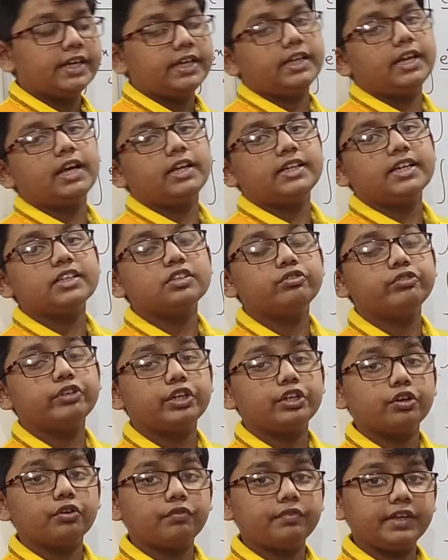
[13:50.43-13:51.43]
In our next
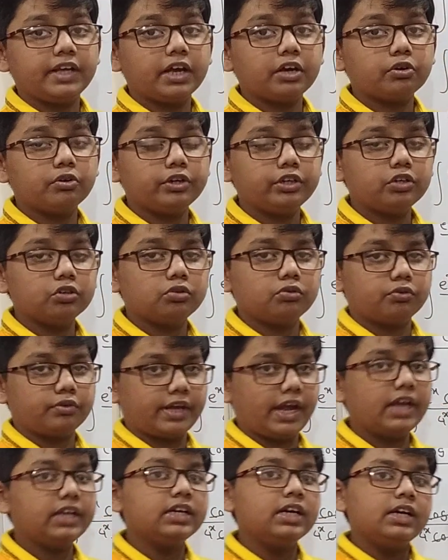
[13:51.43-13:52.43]
video, we are going to
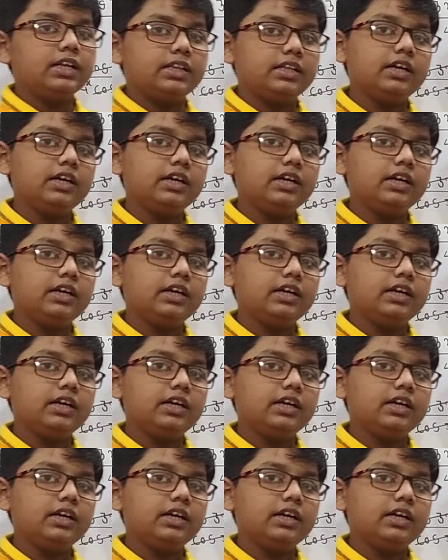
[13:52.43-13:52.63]
look at